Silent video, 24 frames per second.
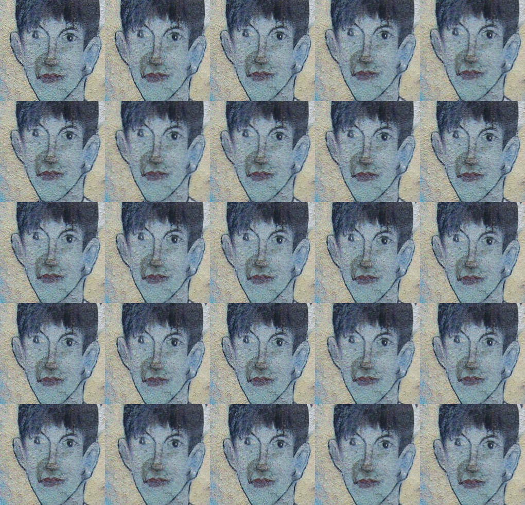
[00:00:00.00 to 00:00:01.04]
his body,
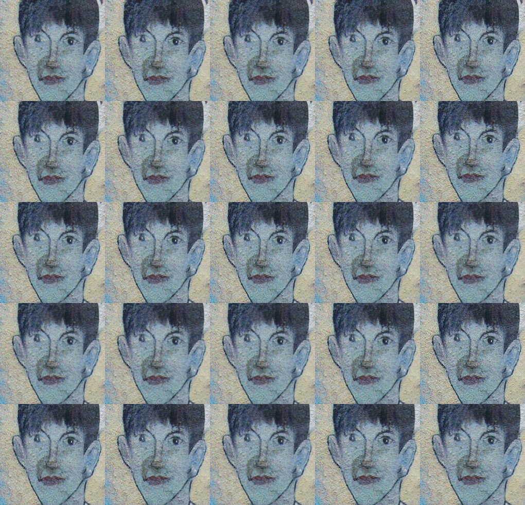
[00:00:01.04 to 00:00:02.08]
he could only stand
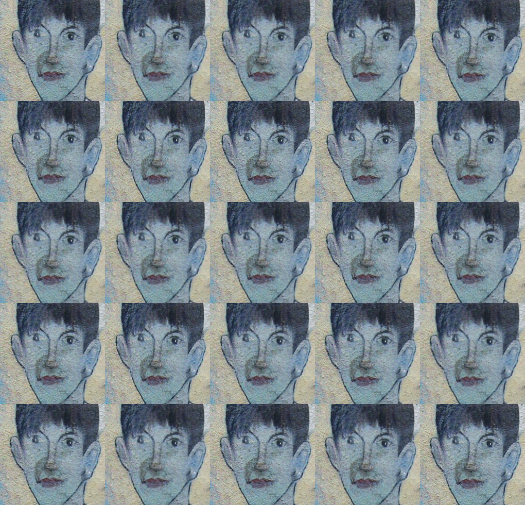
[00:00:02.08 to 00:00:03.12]
there, eyes
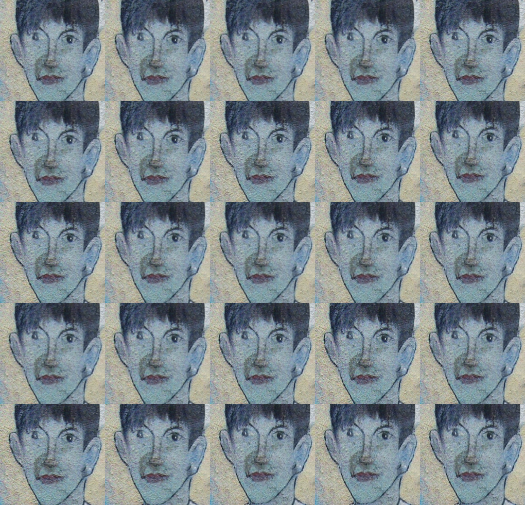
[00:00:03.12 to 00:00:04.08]
glued to the horrific scene.